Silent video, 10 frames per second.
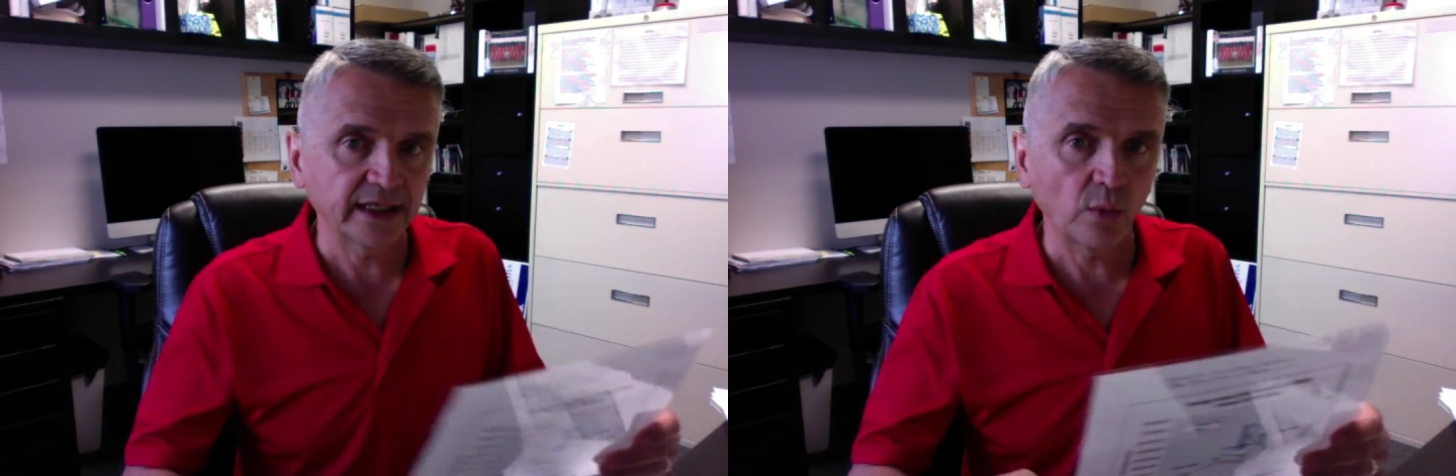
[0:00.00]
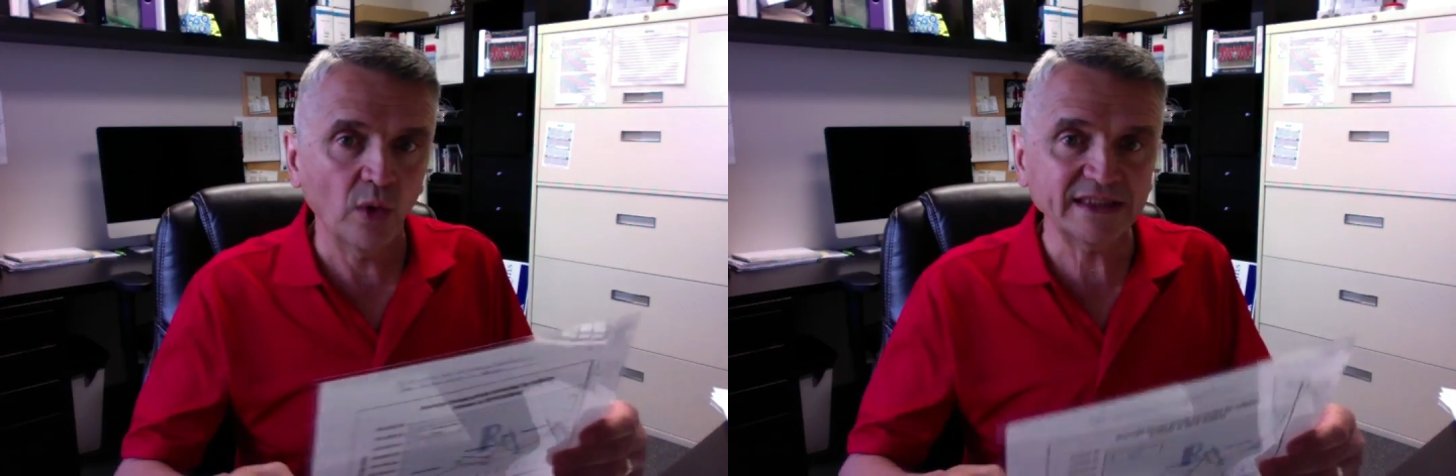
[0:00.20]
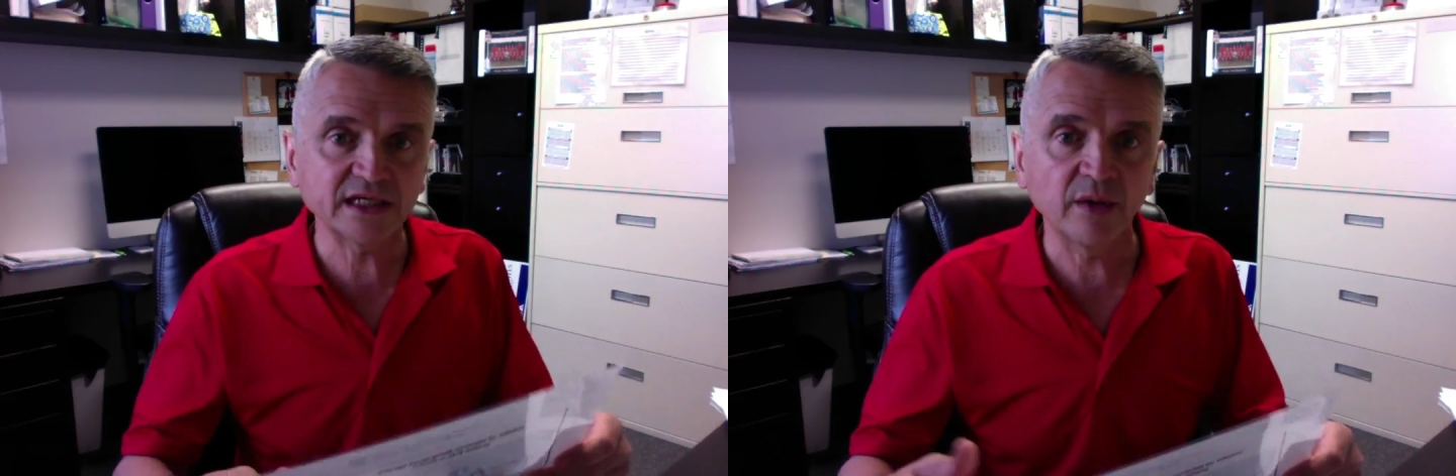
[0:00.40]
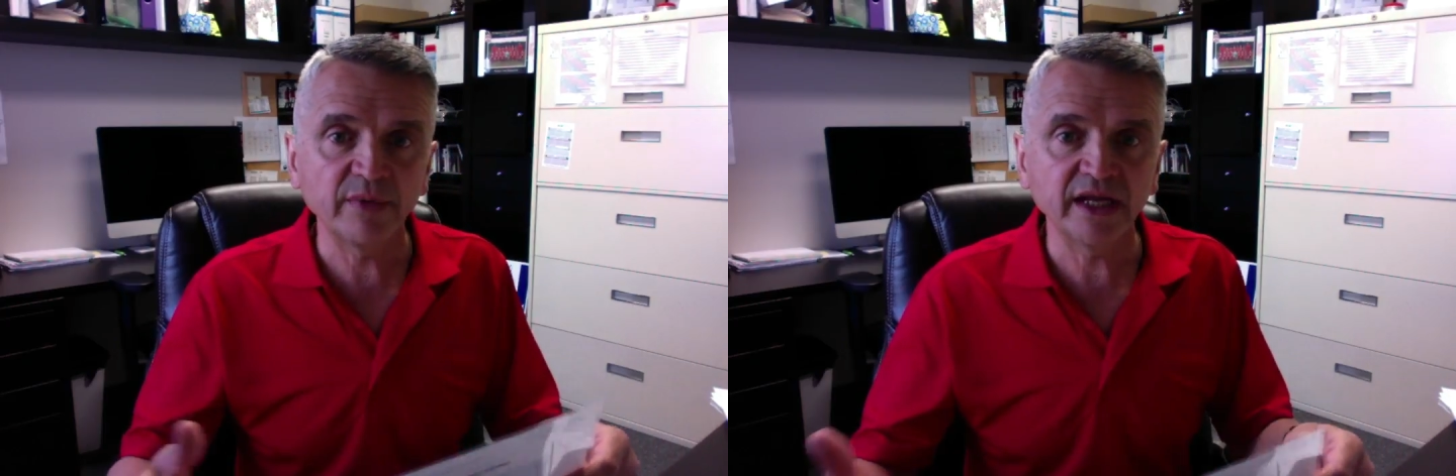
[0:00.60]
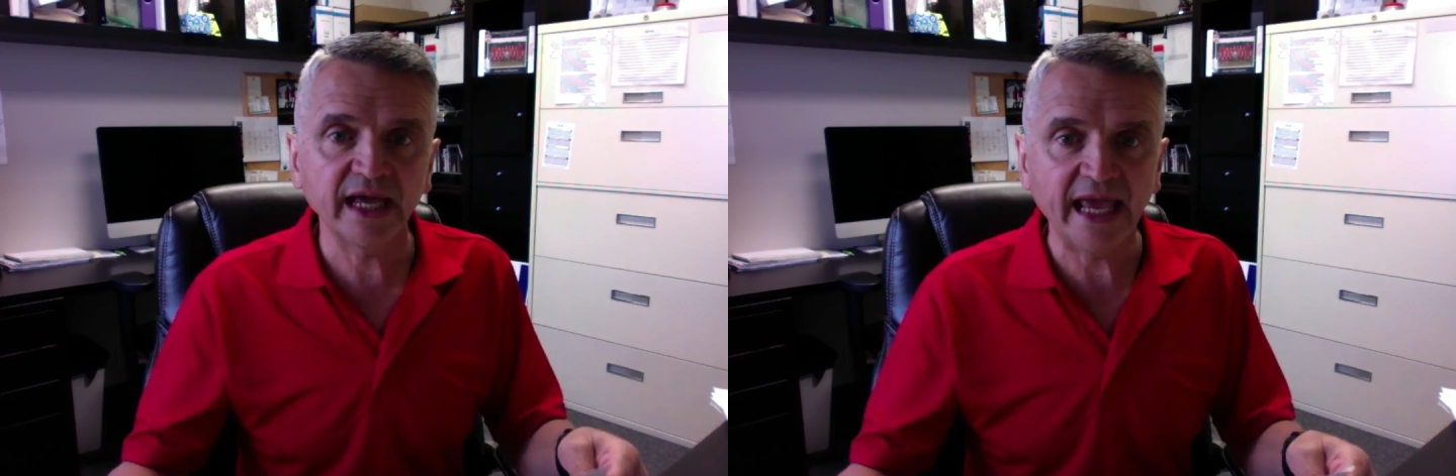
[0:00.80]
what's
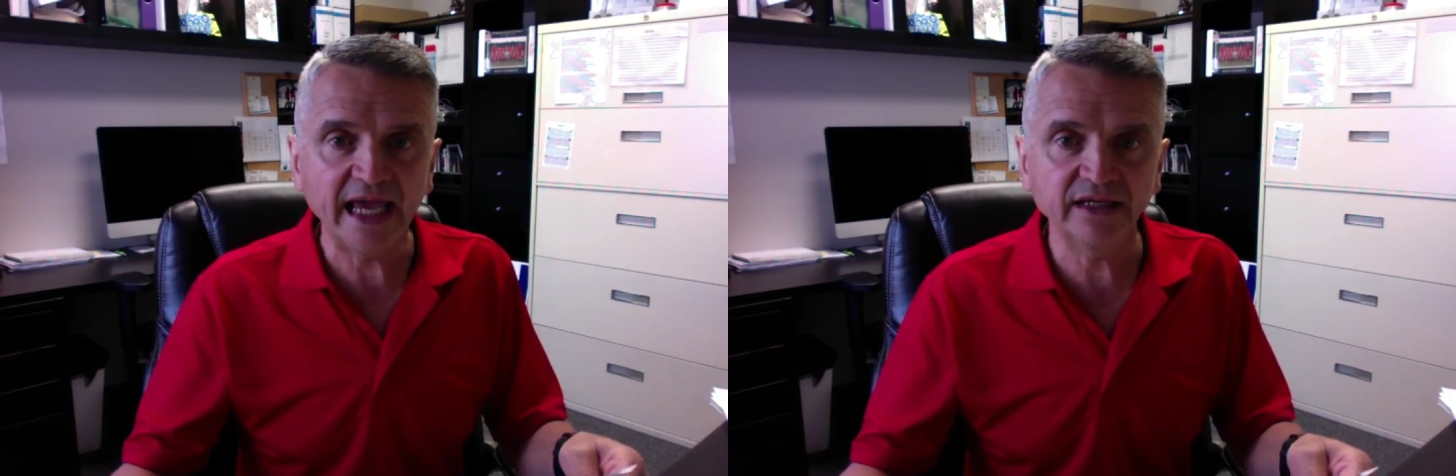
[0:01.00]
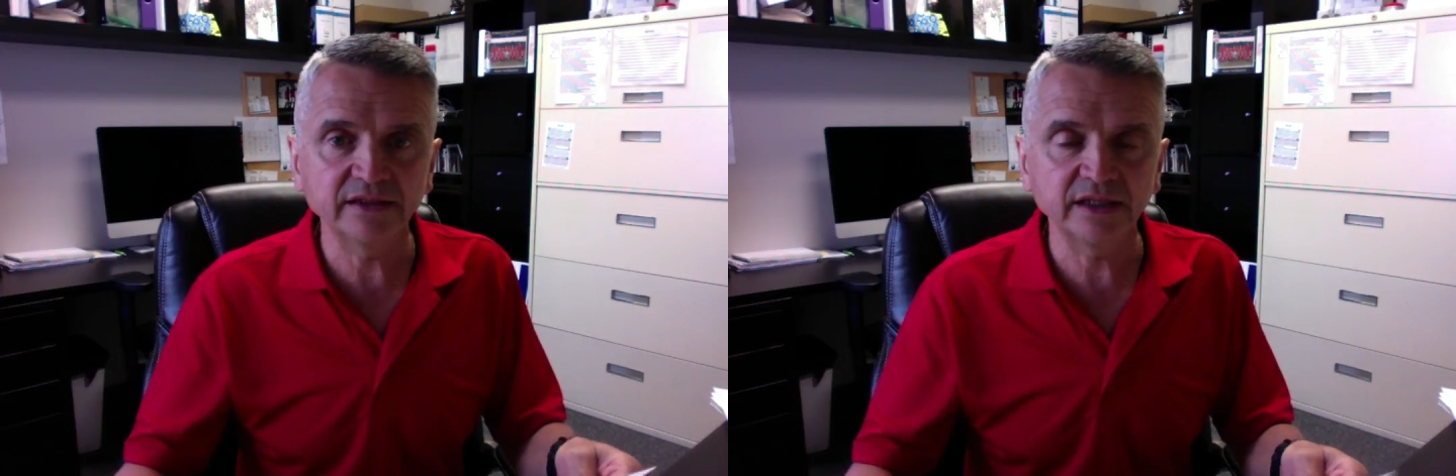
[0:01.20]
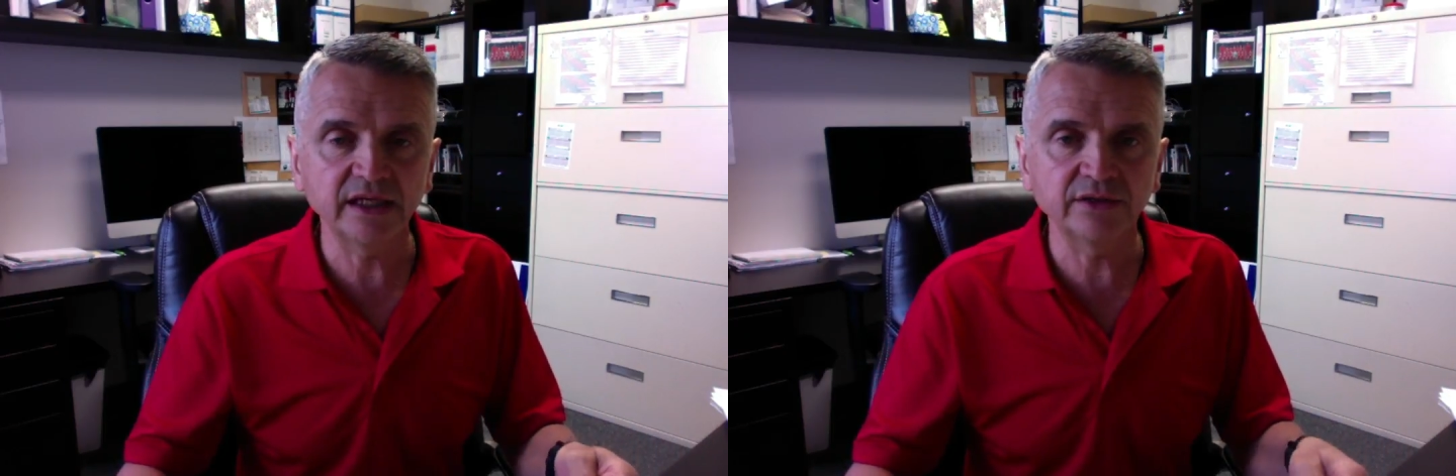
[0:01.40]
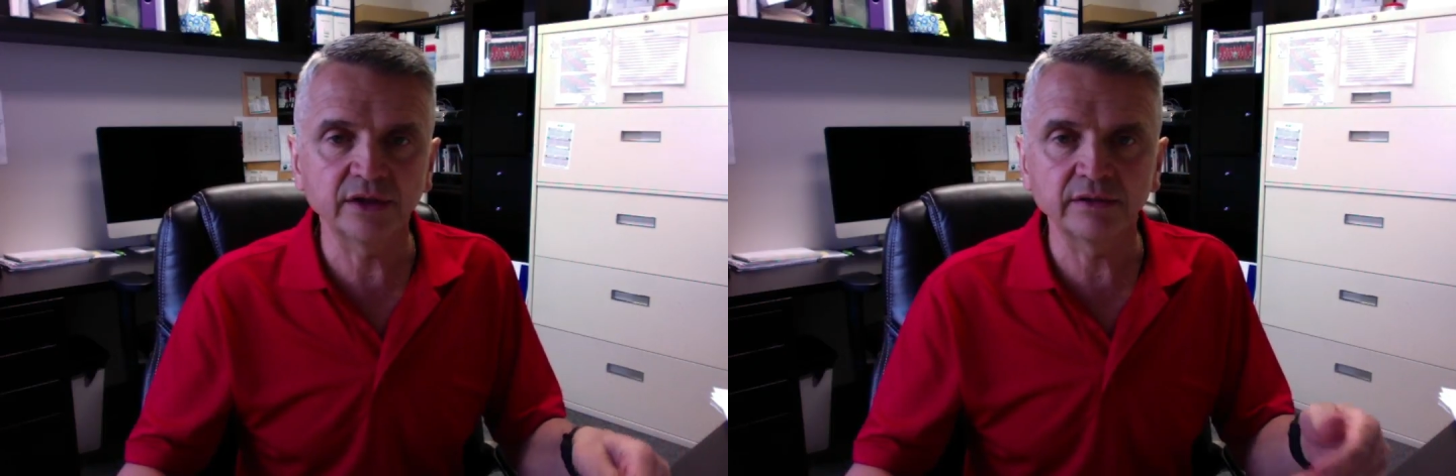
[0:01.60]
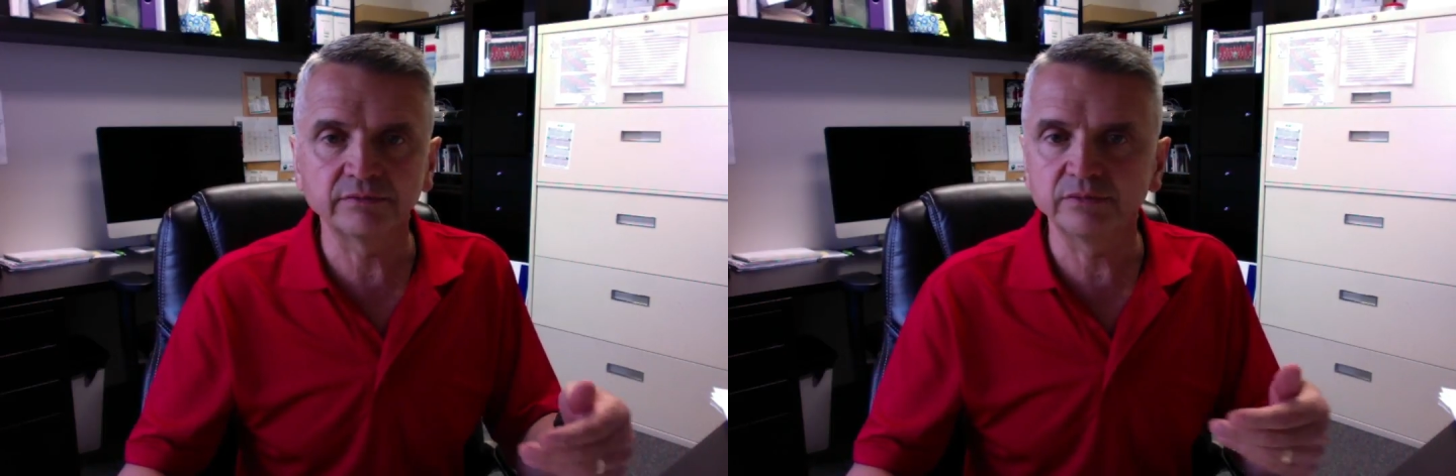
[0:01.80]
coming ahead in
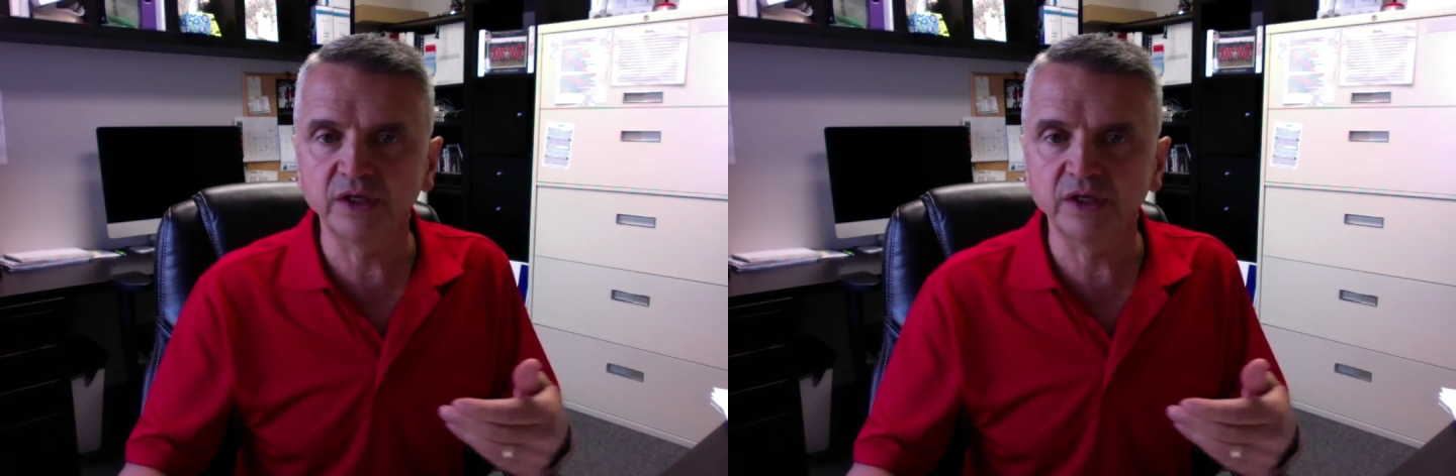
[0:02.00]
the,